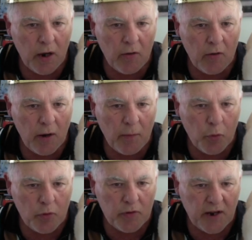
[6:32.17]
right?
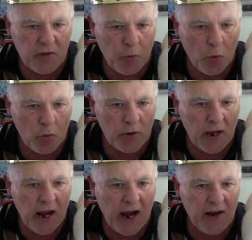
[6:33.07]
Pawn takes pawn,
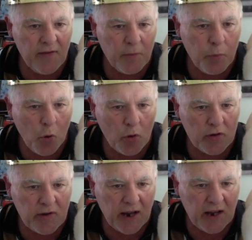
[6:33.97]
and if the pawn
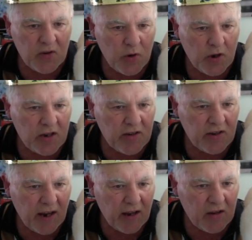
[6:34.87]
takes, well, you could
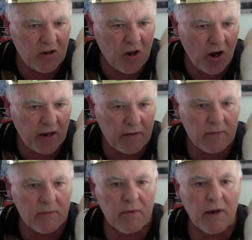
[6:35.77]
take the knight,
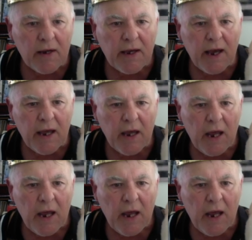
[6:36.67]
okay?